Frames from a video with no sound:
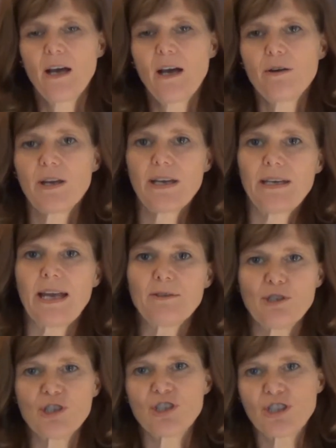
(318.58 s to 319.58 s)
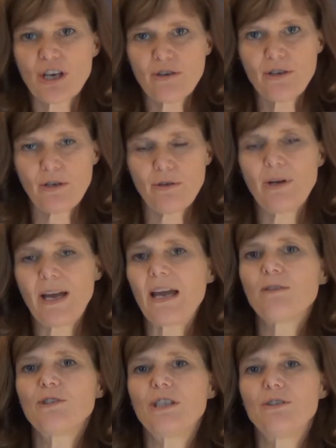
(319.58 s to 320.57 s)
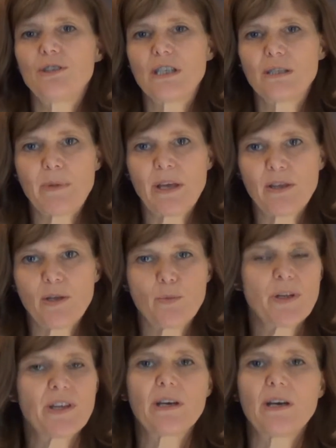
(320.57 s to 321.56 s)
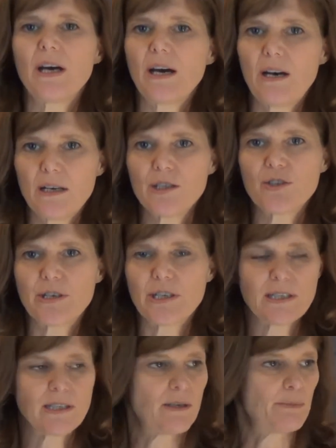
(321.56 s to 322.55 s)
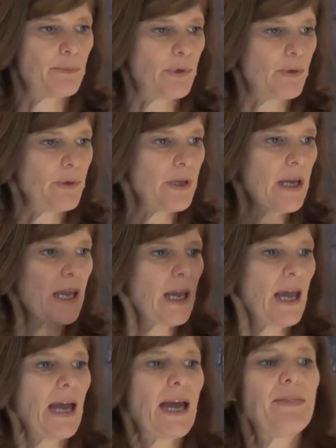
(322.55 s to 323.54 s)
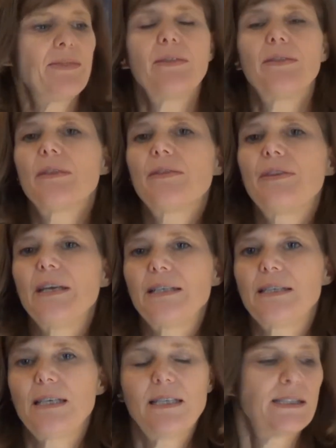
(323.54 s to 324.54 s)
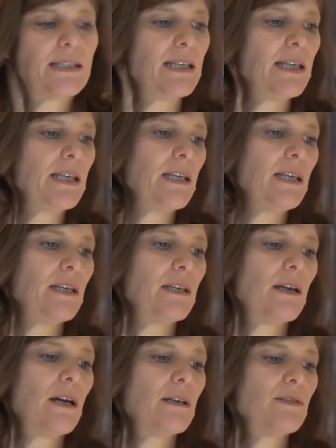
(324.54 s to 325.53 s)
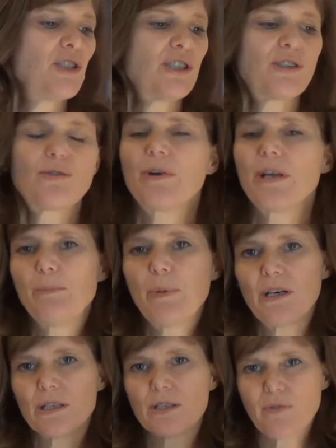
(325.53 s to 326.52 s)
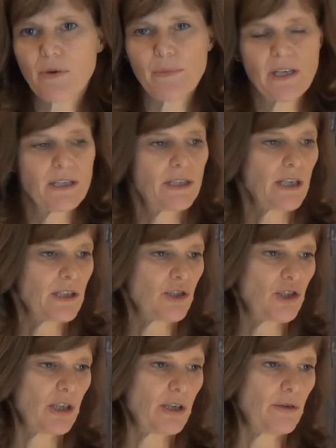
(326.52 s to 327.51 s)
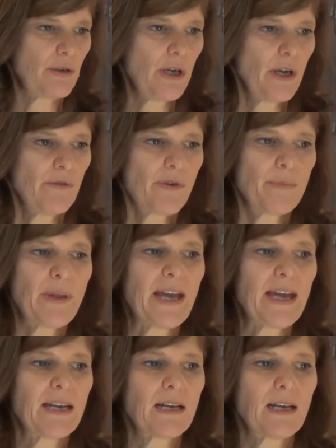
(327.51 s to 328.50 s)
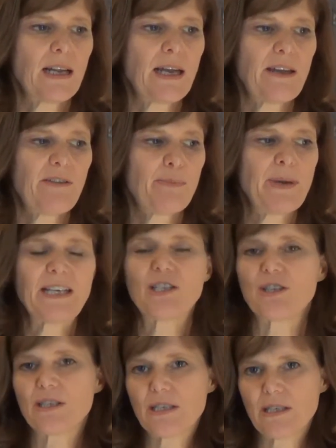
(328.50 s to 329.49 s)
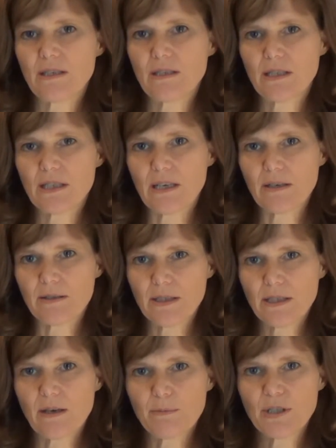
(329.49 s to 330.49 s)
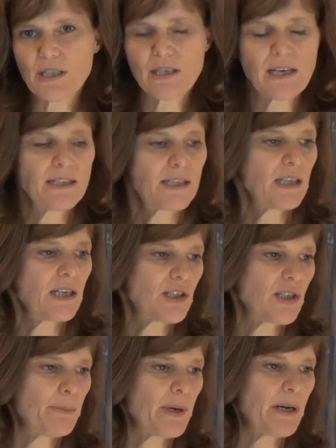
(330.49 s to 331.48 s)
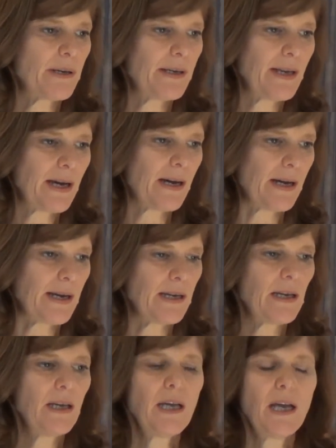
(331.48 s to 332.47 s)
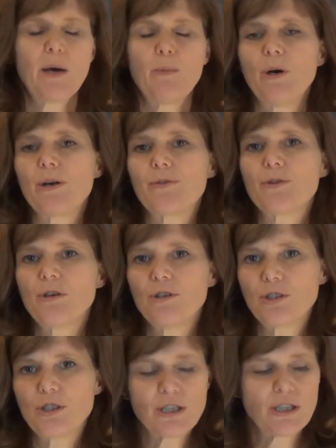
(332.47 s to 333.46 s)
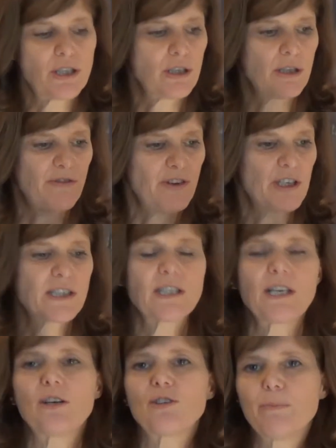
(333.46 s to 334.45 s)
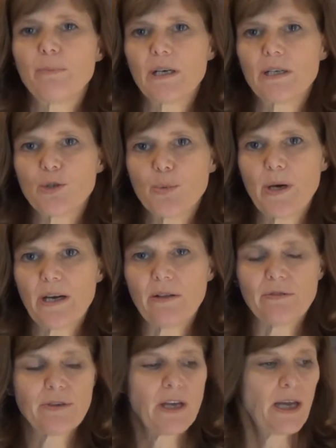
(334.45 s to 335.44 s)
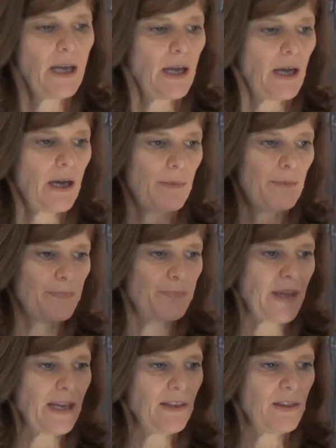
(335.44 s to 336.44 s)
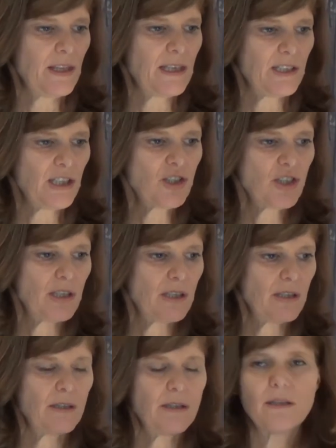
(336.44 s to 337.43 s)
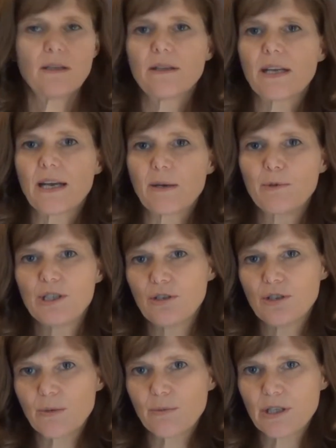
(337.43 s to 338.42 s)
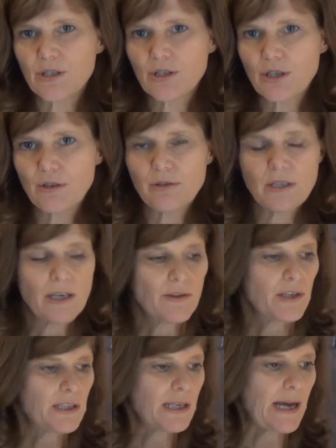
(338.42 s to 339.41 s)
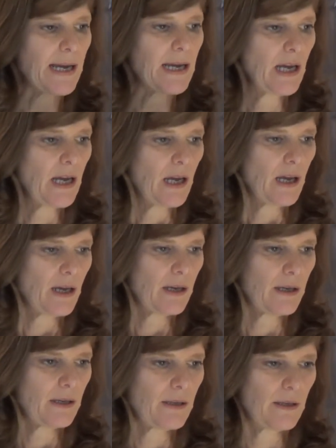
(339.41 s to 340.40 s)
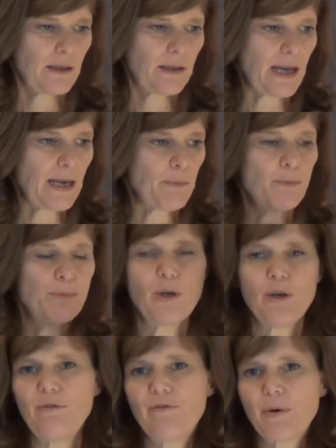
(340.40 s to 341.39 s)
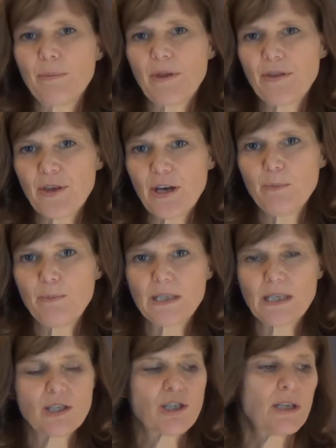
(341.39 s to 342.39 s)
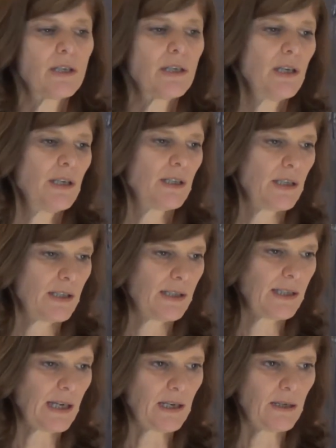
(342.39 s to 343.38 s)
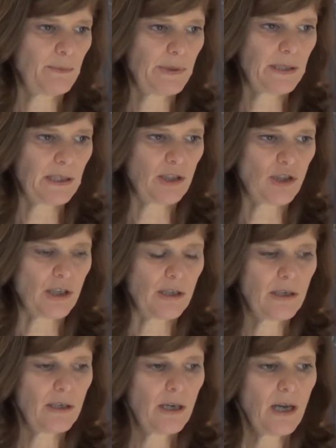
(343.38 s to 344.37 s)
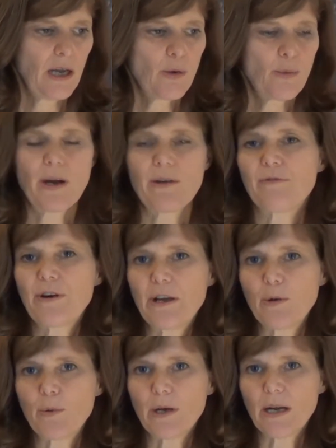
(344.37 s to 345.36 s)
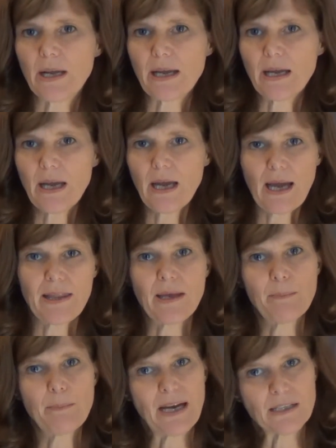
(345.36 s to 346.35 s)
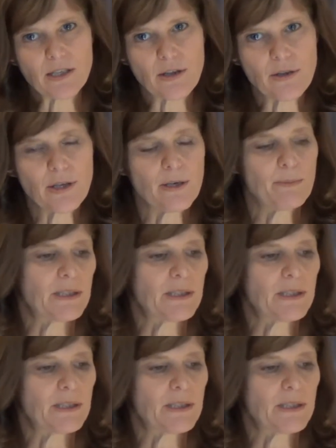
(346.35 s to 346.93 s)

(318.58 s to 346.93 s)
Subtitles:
Okay, now to show you how to use this method with a harder example, and this is just 3 bars from the Adagio from the Handel F major sonata. So I'm going to start at bar 9 and work through just to the first note of bar 12. In the edition that I was using with a student the other day, they moved from the 3rd position to the 2nd position quite frequently, and then back to the 3rd